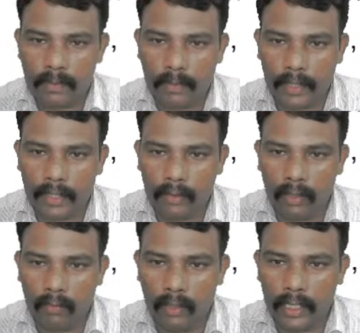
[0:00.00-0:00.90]

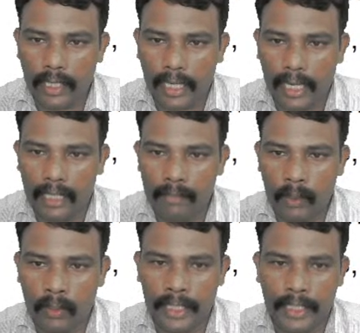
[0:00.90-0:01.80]
particular word
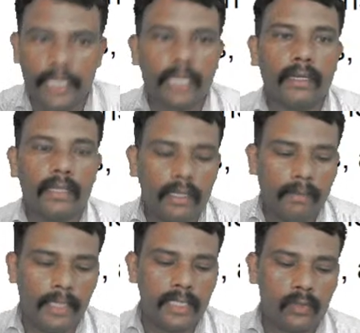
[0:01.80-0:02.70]
ameliorating
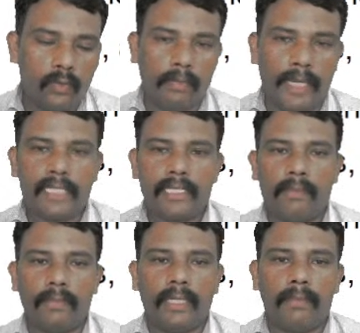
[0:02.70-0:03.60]
means to make
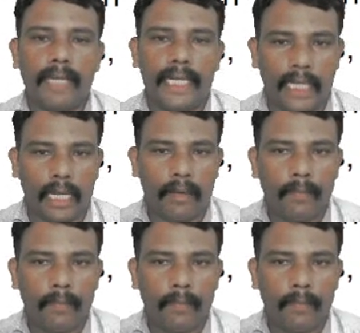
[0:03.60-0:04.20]
something better